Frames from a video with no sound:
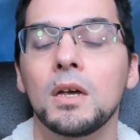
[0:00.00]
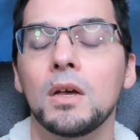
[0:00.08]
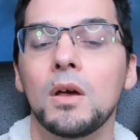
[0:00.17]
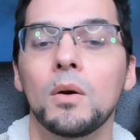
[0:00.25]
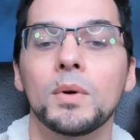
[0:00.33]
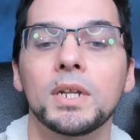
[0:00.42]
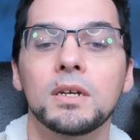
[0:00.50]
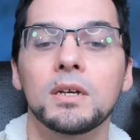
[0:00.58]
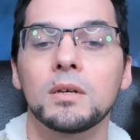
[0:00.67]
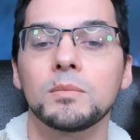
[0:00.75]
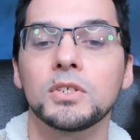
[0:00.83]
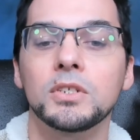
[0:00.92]
When it
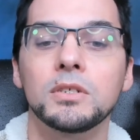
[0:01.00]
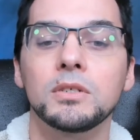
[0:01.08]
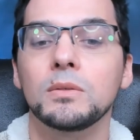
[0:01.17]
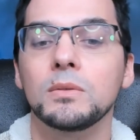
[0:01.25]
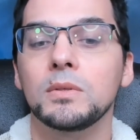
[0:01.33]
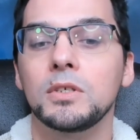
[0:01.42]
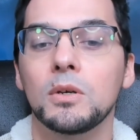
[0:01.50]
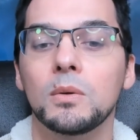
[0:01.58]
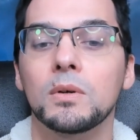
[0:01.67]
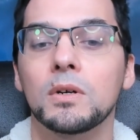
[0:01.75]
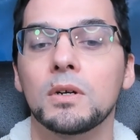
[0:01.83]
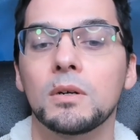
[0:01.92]
comes to
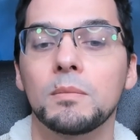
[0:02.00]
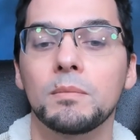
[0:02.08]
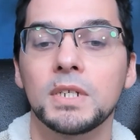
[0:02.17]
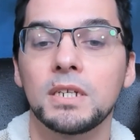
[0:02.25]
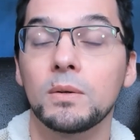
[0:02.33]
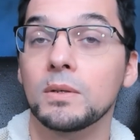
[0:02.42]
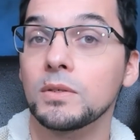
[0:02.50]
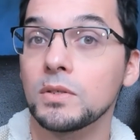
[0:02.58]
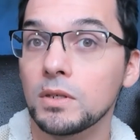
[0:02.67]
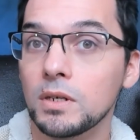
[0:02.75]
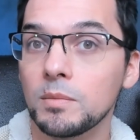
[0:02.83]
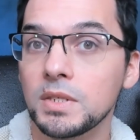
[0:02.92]
your material
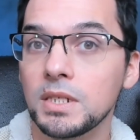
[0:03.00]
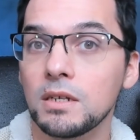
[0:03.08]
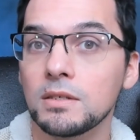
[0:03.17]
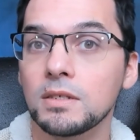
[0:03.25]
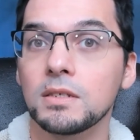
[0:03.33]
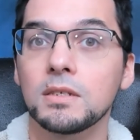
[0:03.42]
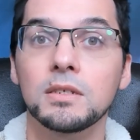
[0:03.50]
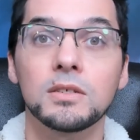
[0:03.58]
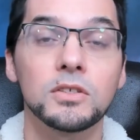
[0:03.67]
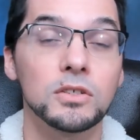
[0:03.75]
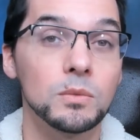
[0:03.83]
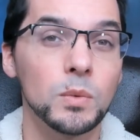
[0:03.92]

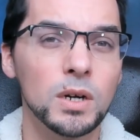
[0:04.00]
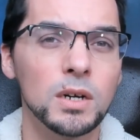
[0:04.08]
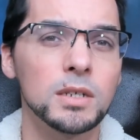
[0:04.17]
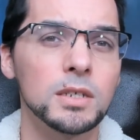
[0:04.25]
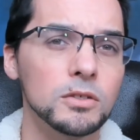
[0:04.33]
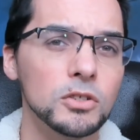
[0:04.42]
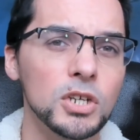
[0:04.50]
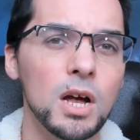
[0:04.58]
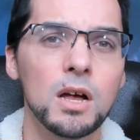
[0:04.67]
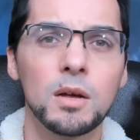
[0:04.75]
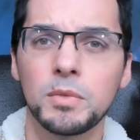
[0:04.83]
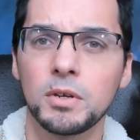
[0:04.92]
circumstances, your work, your
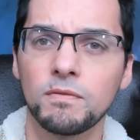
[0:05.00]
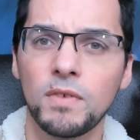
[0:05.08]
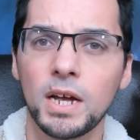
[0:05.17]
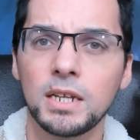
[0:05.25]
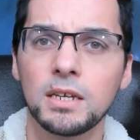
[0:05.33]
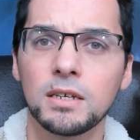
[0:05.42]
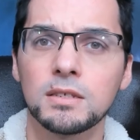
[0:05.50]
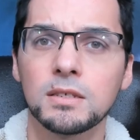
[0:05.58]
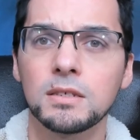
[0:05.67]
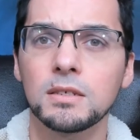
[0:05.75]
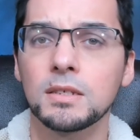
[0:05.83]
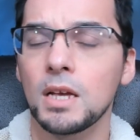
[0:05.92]
job, your
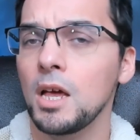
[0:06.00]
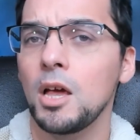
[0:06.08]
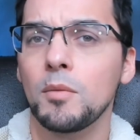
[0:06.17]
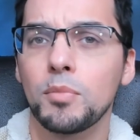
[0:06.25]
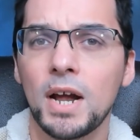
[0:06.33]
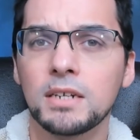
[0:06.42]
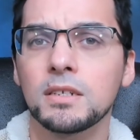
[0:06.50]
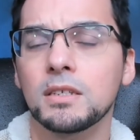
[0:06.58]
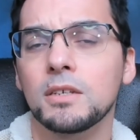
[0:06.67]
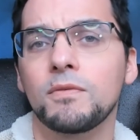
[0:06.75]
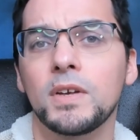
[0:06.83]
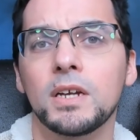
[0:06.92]
finances, practical
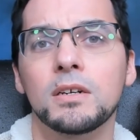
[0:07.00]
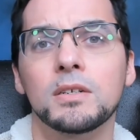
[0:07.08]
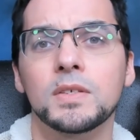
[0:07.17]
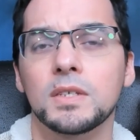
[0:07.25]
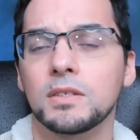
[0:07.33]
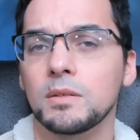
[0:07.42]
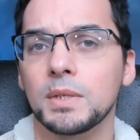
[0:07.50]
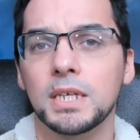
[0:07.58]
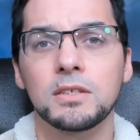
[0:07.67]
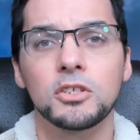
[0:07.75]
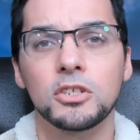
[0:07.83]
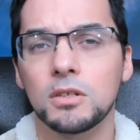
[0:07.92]
affairs as it
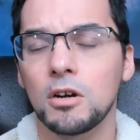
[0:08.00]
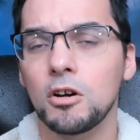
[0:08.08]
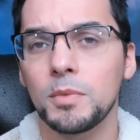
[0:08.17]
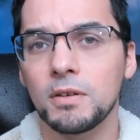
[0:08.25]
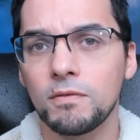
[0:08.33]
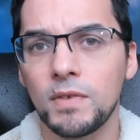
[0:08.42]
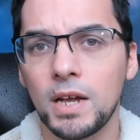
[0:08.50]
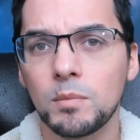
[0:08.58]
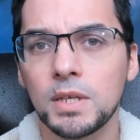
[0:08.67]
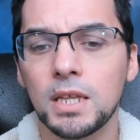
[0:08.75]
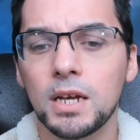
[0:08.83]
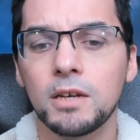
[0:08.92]
relates to your home and family
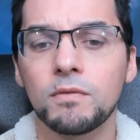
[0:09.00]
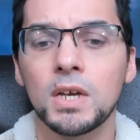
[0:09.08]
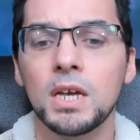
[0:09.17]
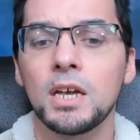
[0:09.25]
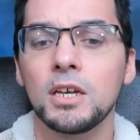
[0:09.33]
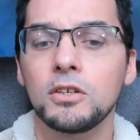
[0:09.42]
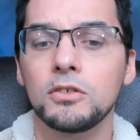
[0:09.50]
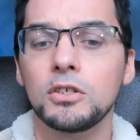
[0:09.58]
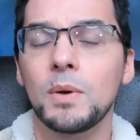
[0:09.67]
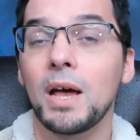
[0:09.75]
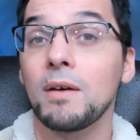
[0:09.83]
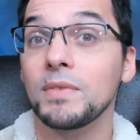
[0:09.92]
life, you do
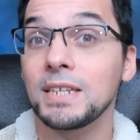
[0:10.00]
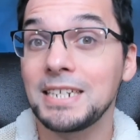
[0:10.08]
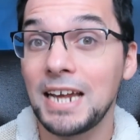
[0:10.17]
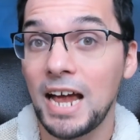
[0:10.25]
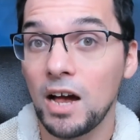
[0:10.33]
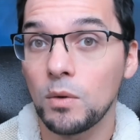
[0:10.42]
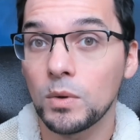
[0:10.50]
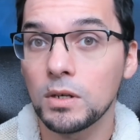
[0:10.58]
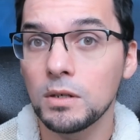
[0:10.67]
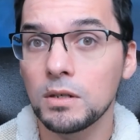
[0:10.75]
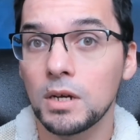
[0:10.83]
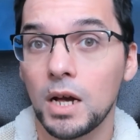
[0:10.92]
have the
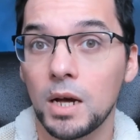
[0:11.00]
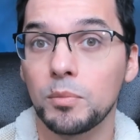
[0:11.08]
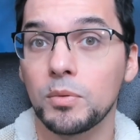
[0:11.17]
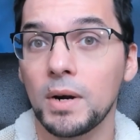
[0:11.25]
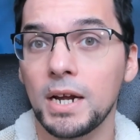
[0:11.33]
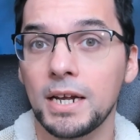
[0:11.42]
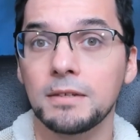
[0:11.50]
Tower upright.